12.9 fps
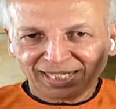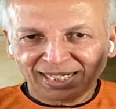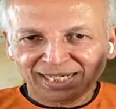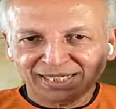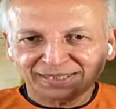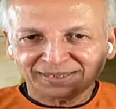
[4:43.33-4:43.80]

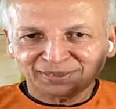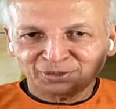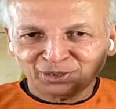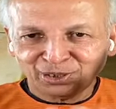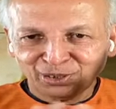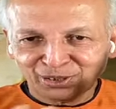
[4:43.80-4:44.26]
And
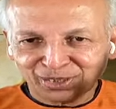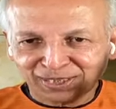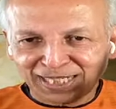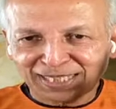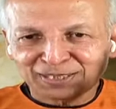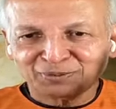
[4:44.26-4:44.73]
during our
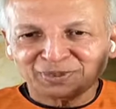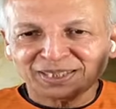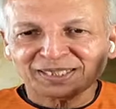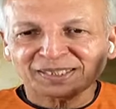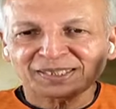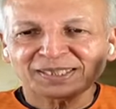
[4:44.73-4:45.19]

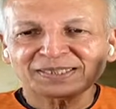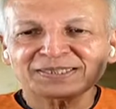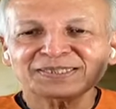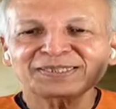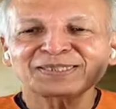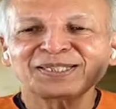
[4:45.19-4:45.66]
anatomy
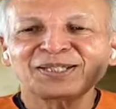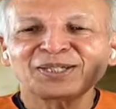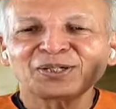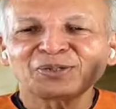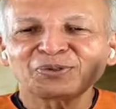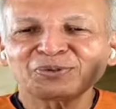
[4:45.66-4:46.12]
class,
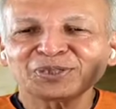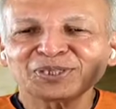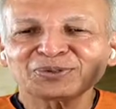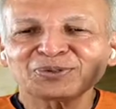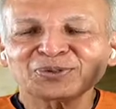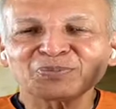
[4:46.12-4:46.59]
we
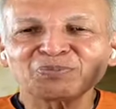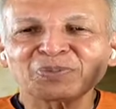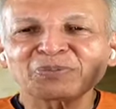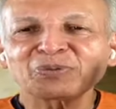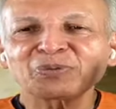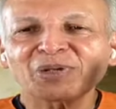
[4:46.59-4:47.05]
used to
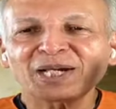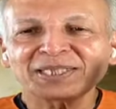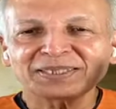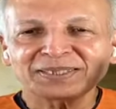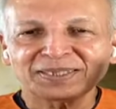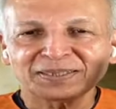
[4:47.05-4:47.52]

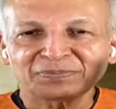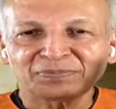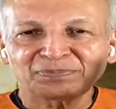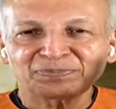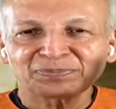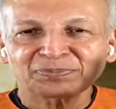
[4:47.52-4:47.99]
memorize them.
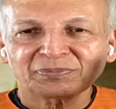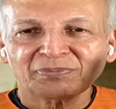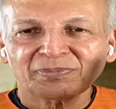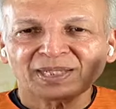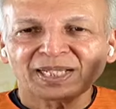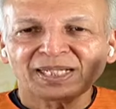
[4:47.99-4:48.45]

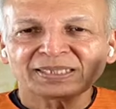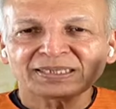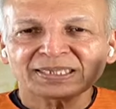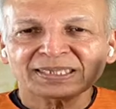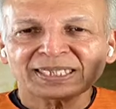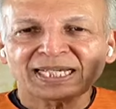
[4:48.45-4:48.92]

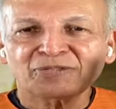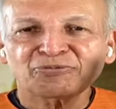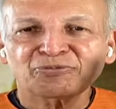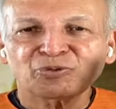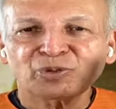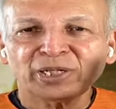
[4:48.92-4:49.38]

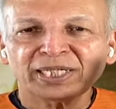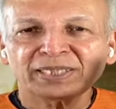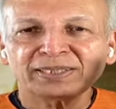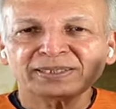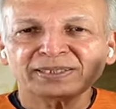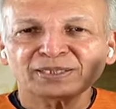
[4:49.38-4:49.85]

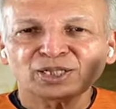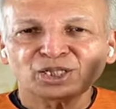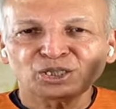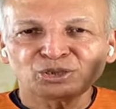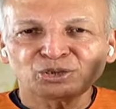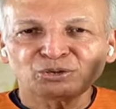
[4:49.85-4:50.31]
Scaphoid,
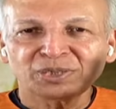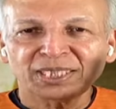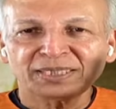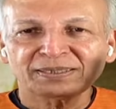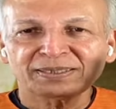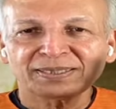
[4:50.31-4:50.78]

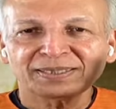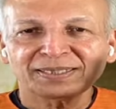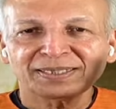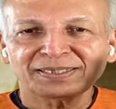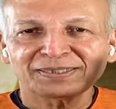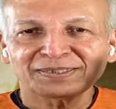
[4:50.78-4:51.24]
lunate,
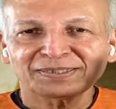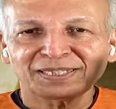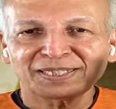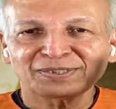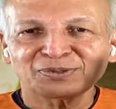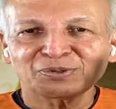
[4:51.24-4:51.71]

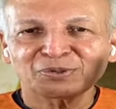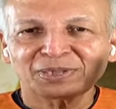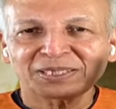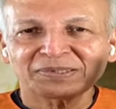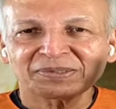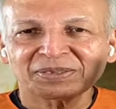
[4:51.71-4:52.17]

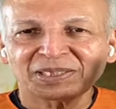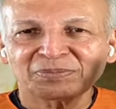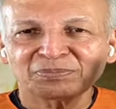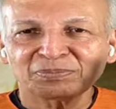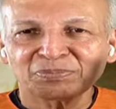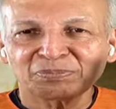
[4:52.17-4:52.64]

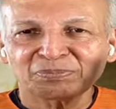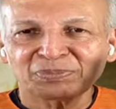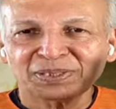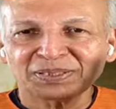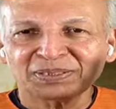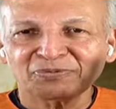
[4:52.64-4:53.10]
triquetrum,
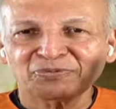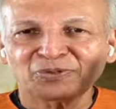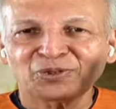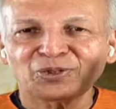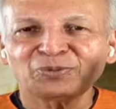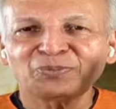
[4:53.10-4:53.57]

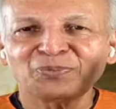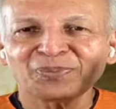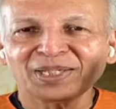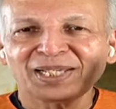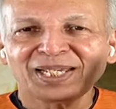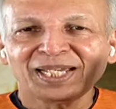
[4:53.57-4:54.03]
pisiform,
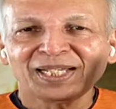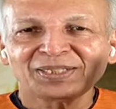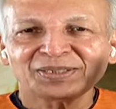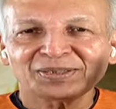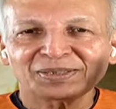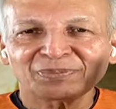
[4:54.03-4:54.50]

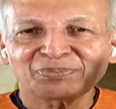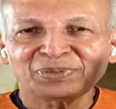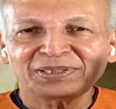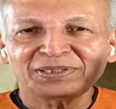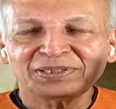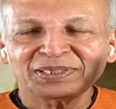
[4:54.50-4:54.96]

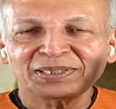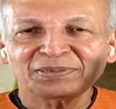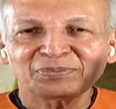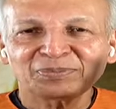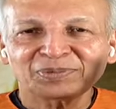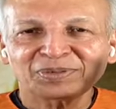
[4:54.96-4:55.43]

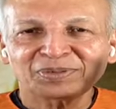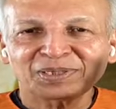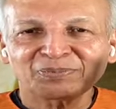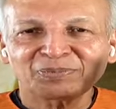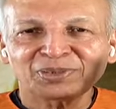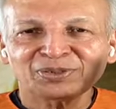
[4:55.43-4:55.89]
trapezium,
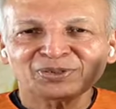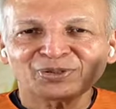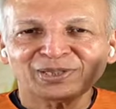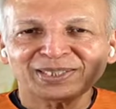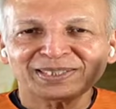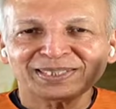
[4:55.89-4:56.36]

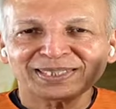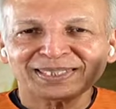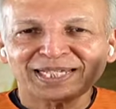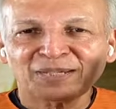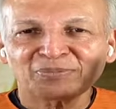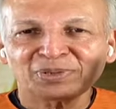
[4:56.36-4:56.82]
trapezoid,
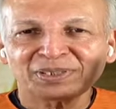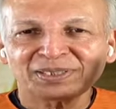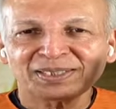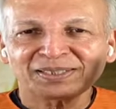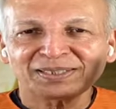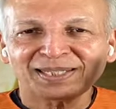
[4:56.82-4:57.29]

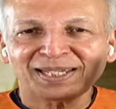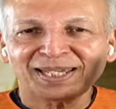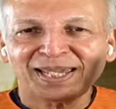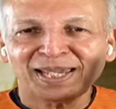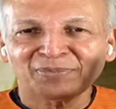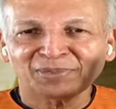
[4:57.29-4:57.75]
capitate,
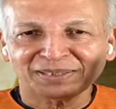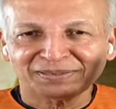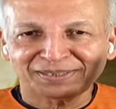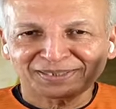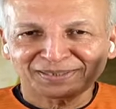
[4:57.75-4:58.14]
hamate.